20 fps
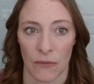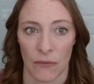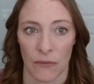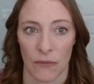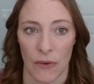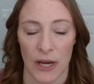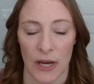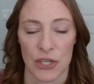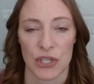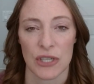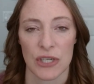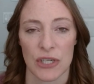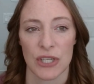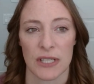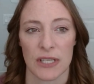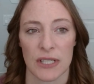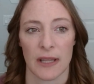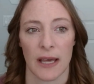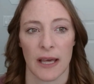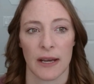I should have
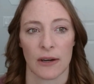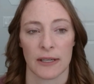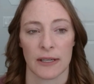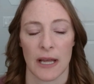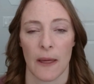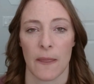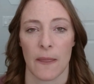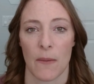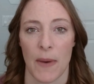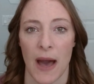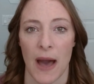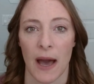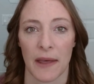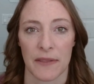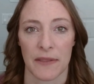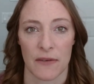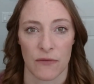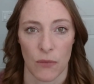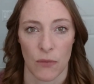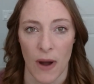just led her down the
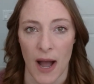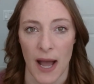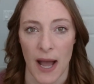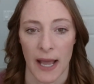path of why.